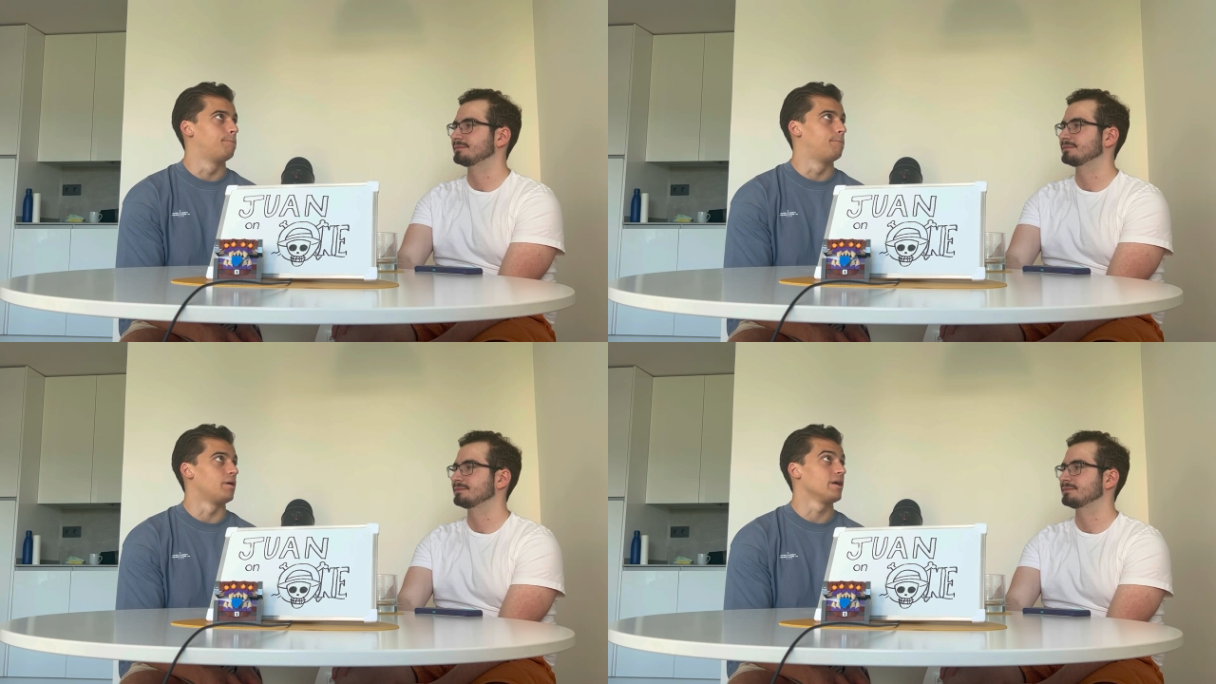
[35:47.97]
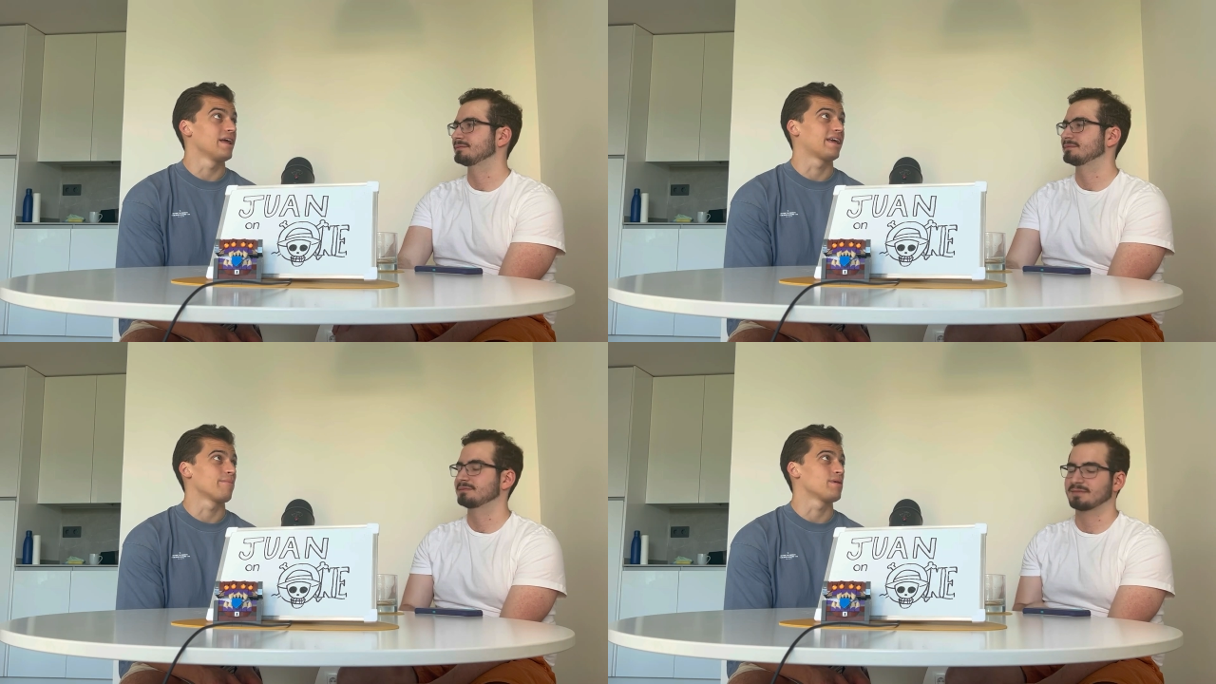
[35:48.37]
Speaker 1: but
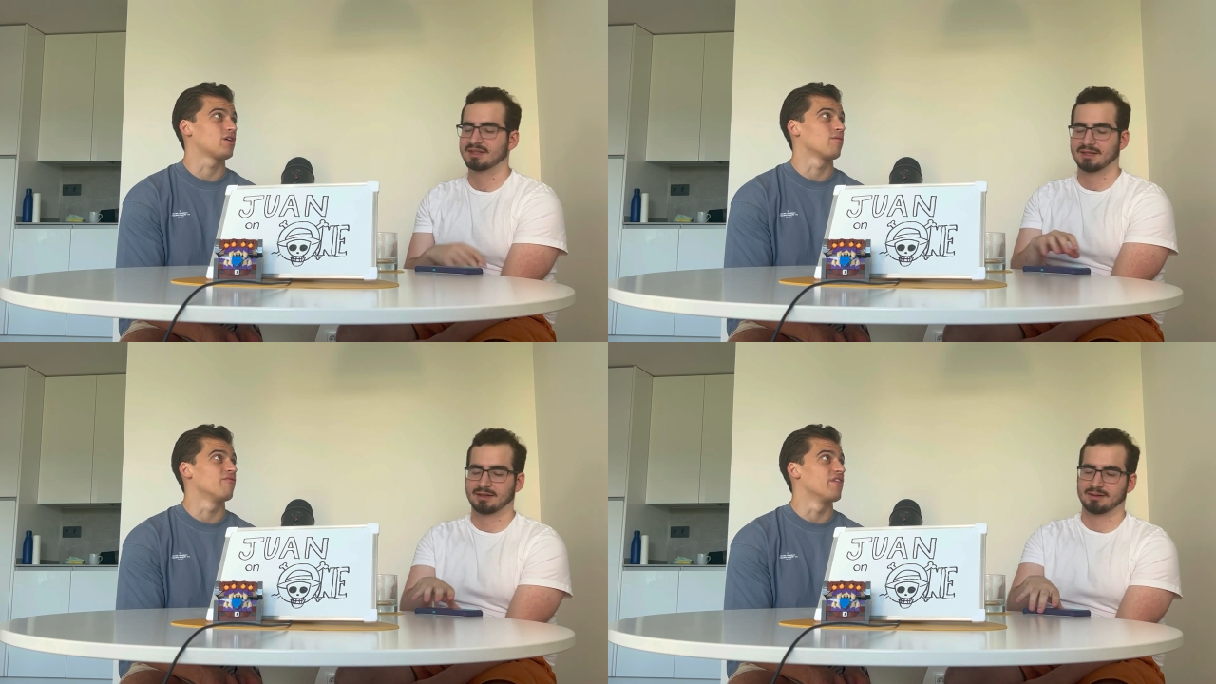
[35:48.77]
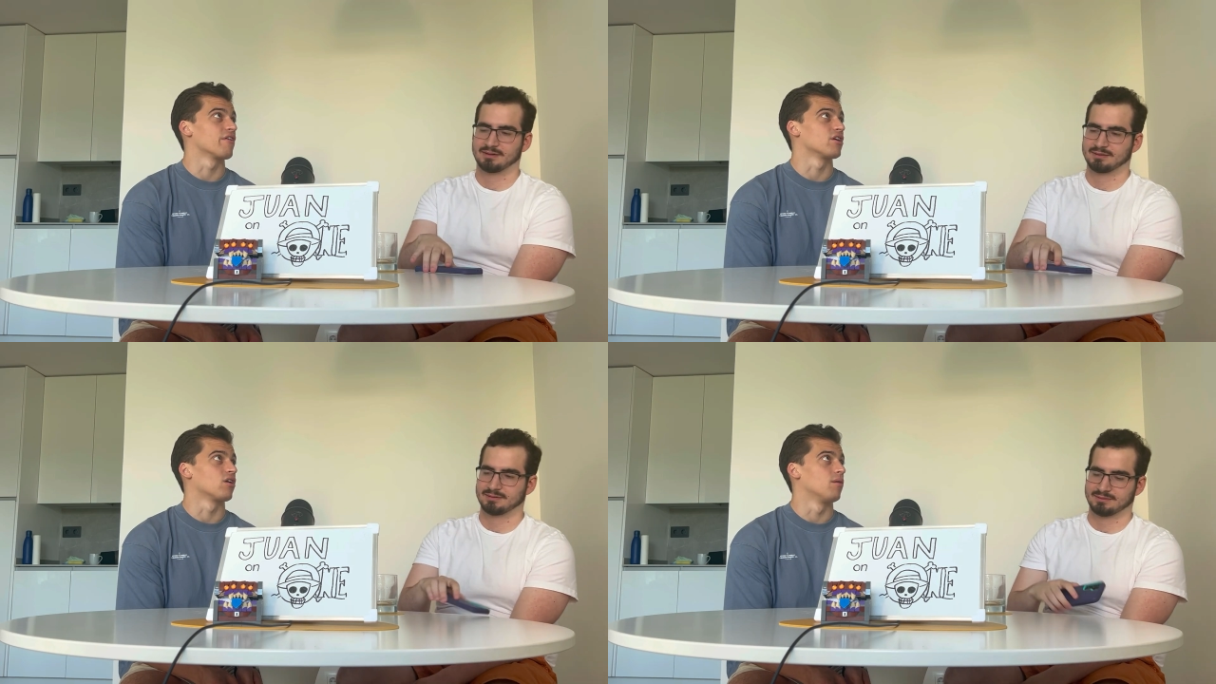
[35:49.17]
it can become
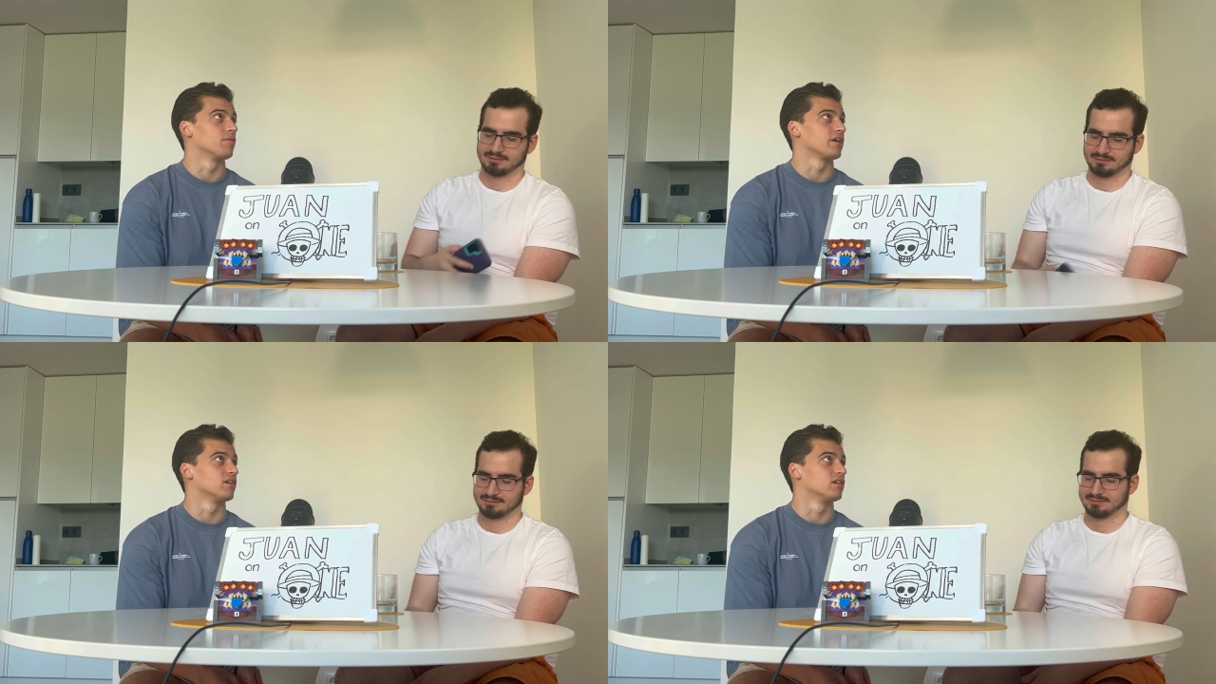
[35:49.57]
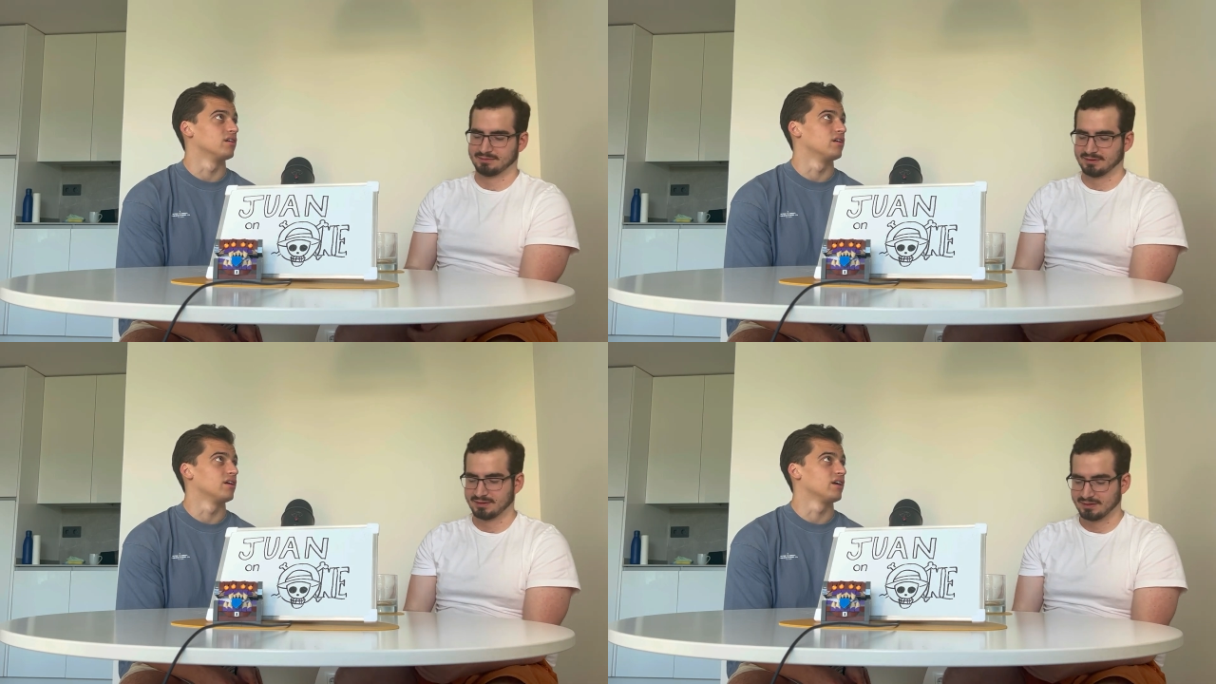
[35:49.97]
very complicated,
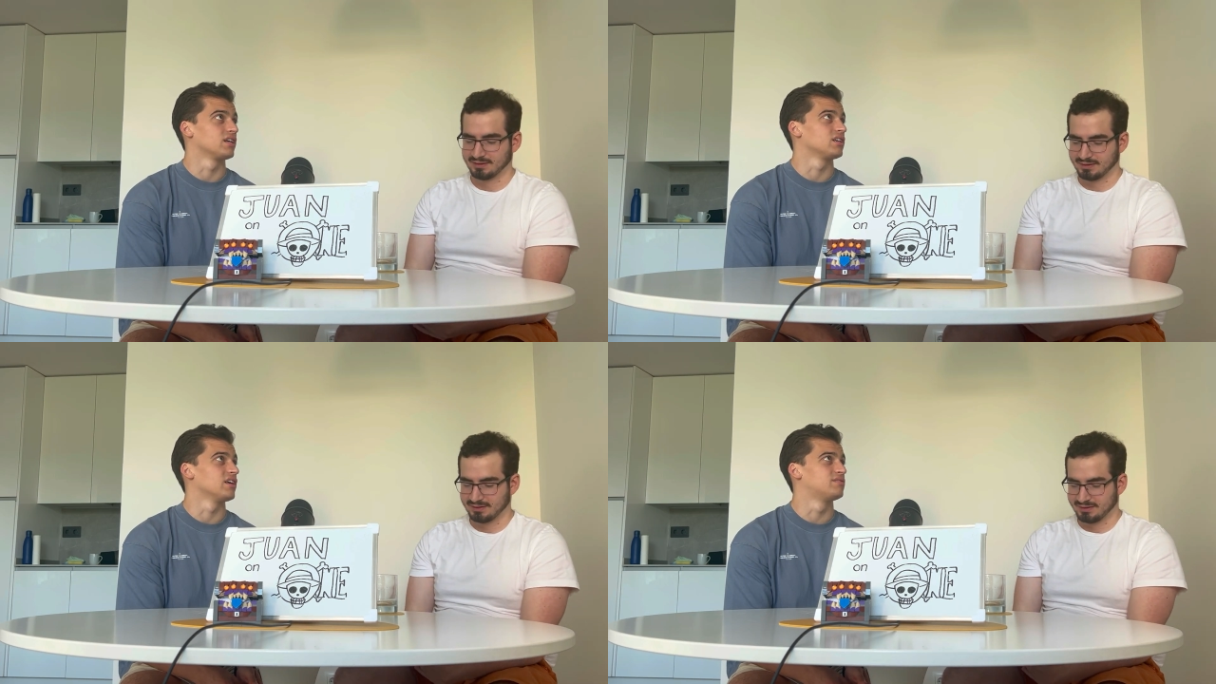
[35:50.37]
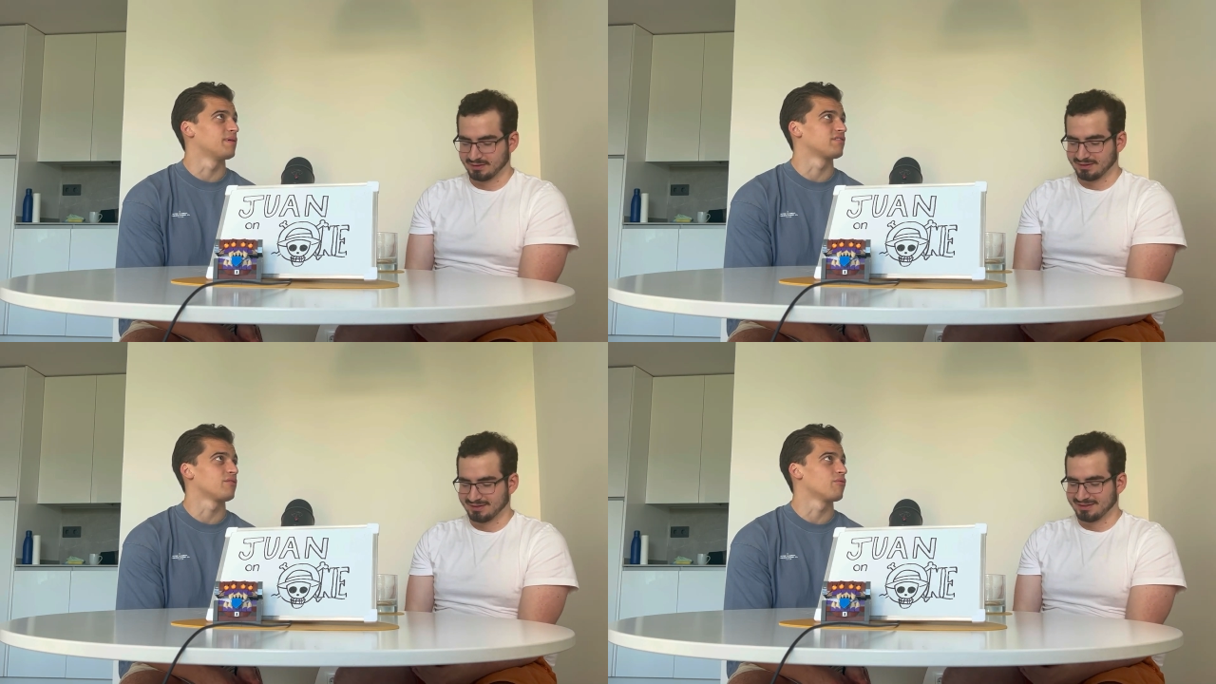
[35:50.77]

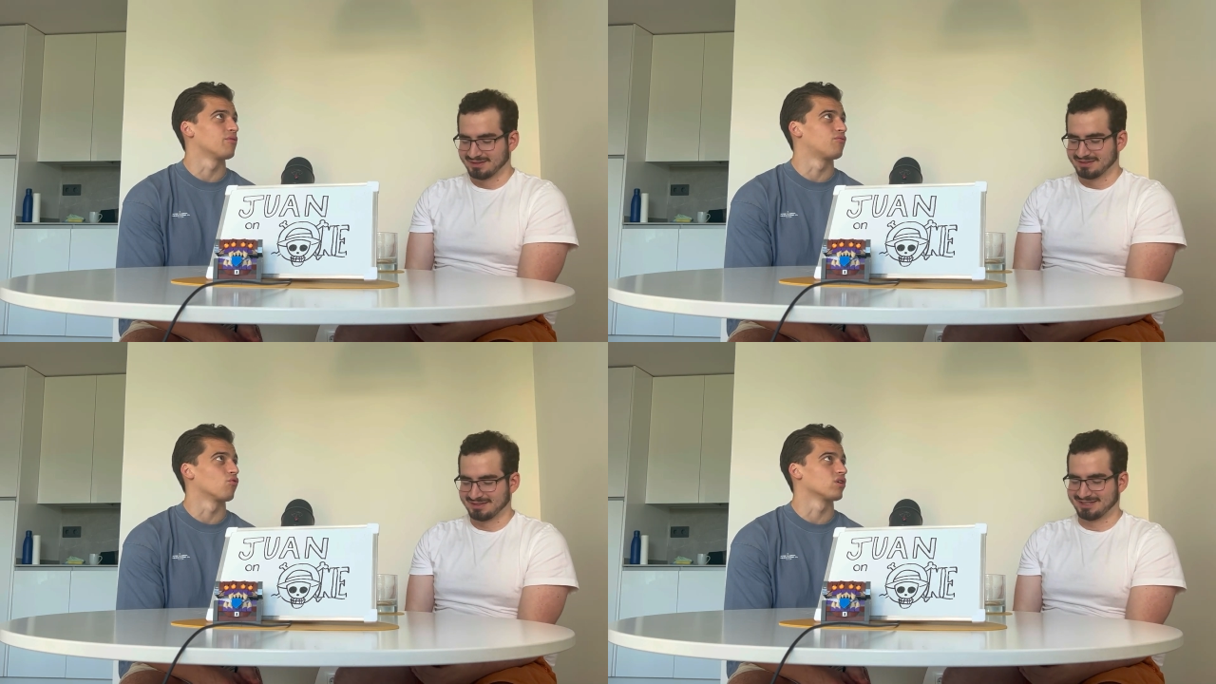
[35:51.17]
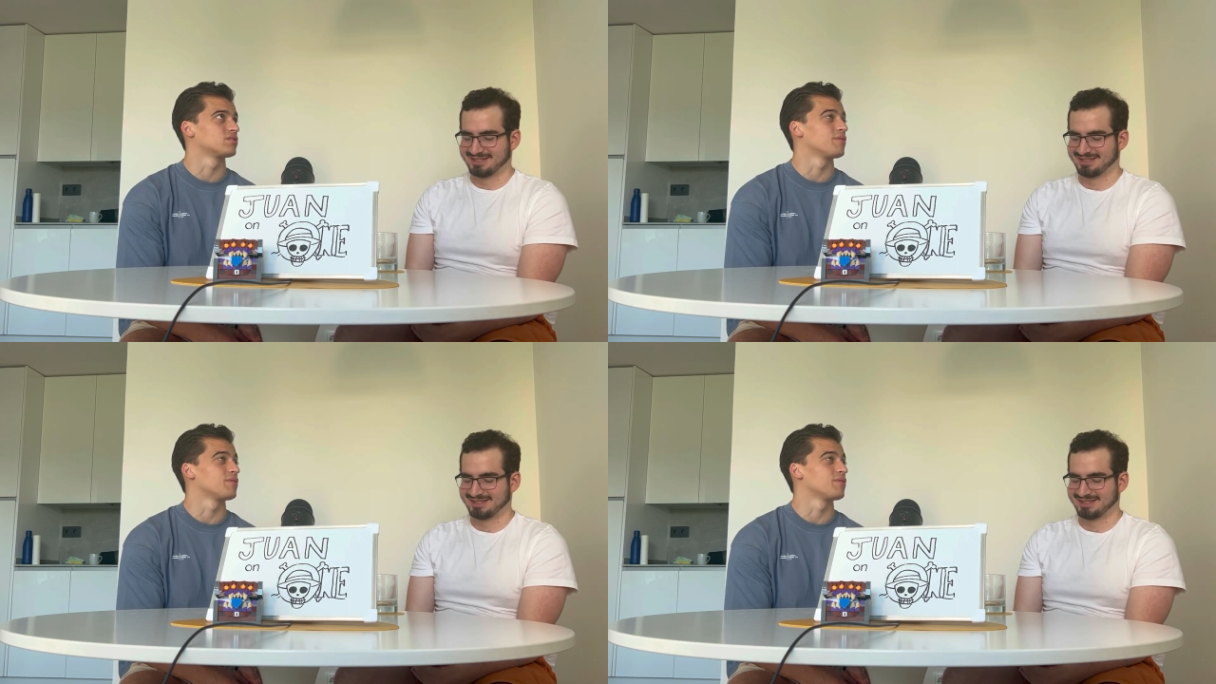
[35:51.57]
especially with the forest